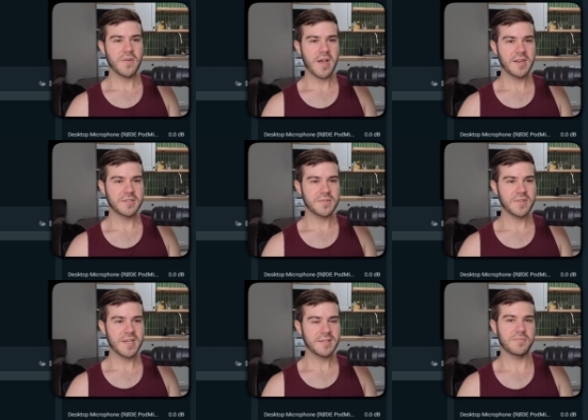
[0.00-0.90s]
how to do
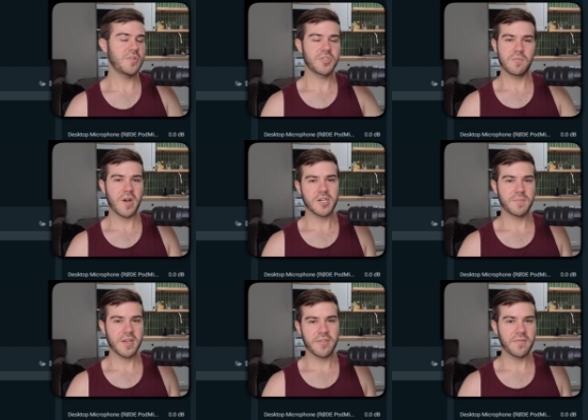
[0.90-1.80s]
this, you should watch
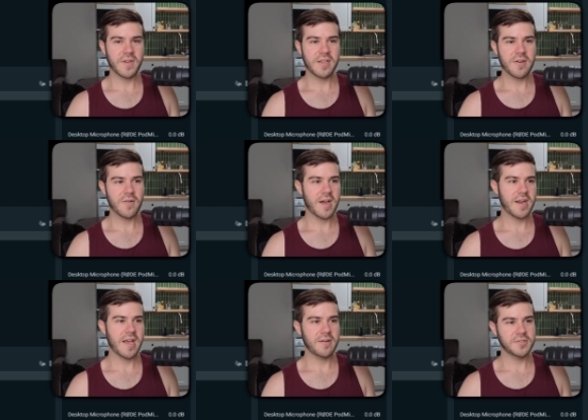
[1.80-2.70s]
my other video
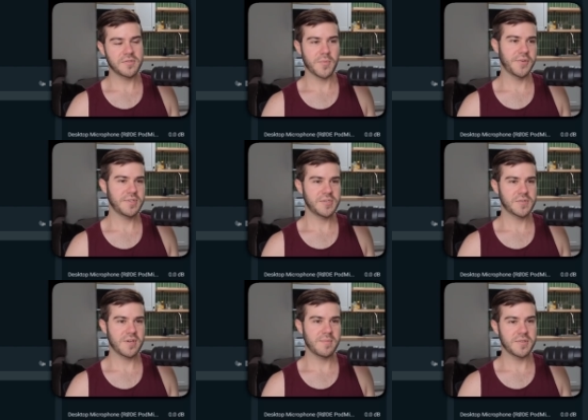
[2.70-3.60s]
on how to
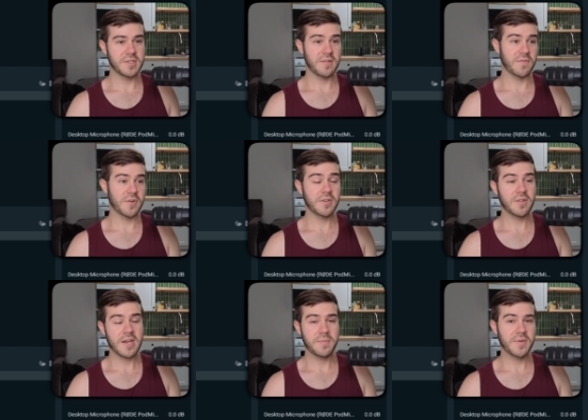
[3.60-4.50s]
multi-stream using the
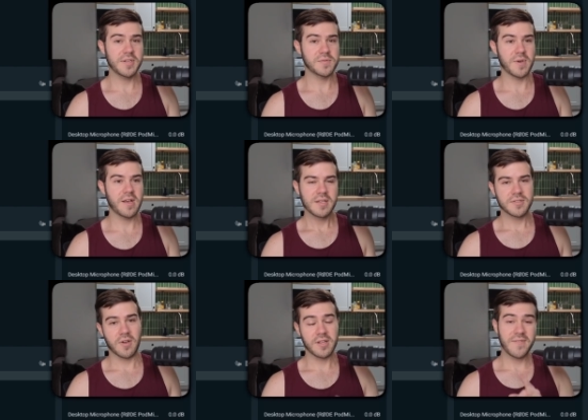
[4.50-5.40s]
vertical output as well.
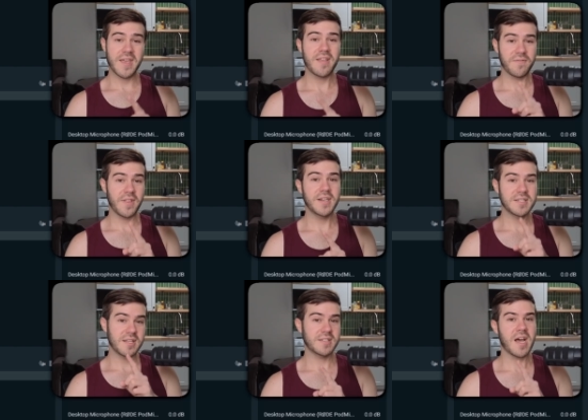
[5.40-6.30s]
So I'll leave that
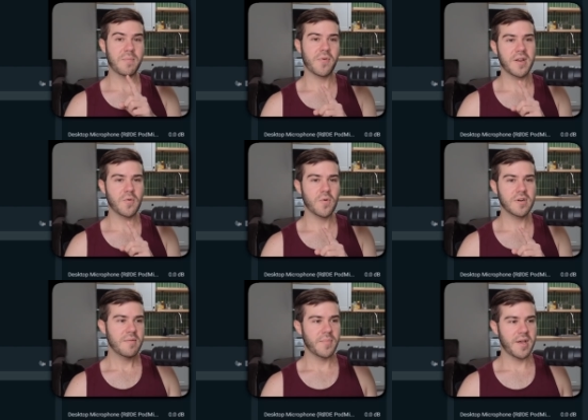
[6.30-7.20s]
linked in the top top right
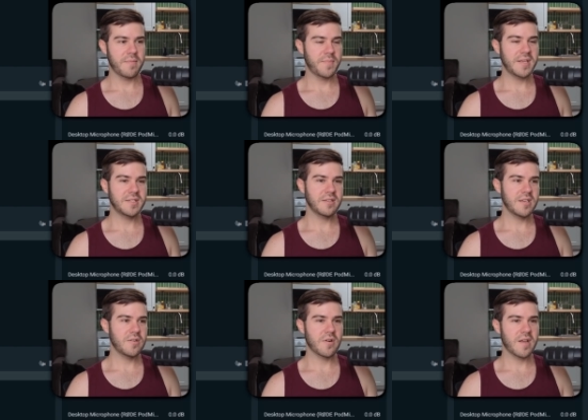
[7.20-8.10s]
corner, but
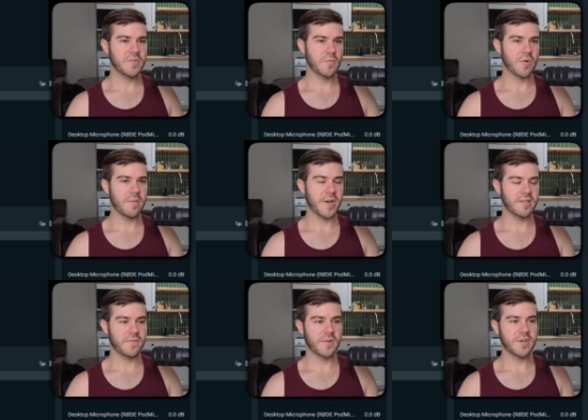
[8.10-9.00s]
basically you don't have to worry
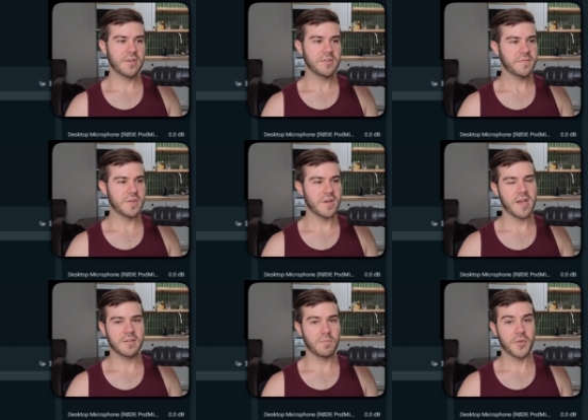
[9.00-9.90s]
about the vertical if you're
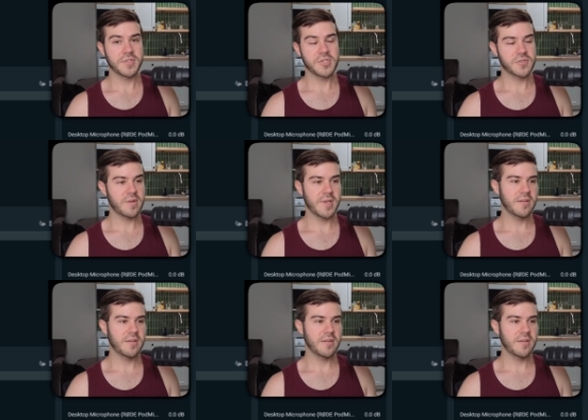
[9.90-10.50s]
not multi-streaming.